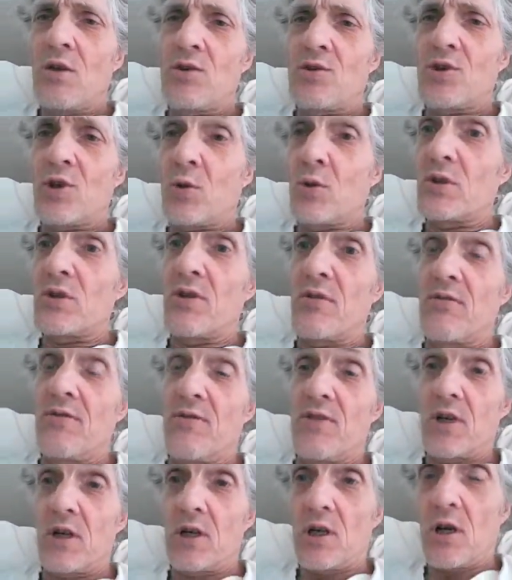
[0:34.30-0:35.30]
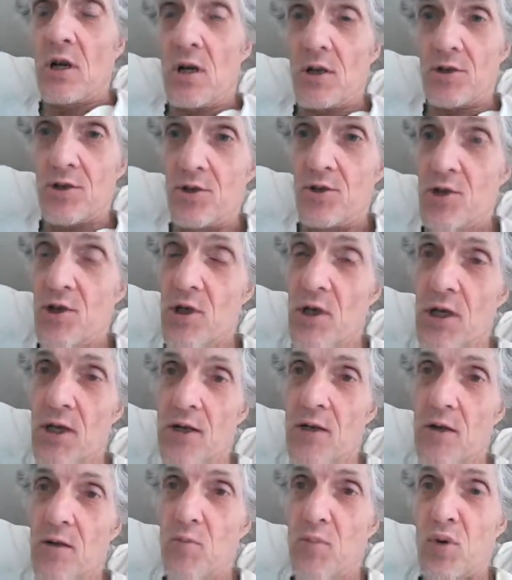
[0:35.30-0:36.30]
So it's a very
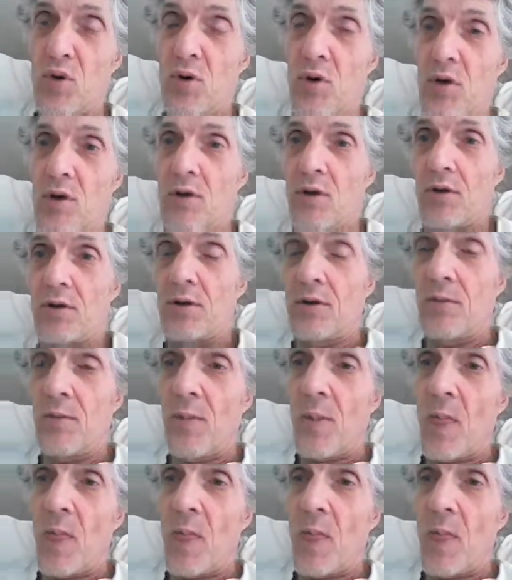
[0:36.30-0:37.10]
oxygenated product.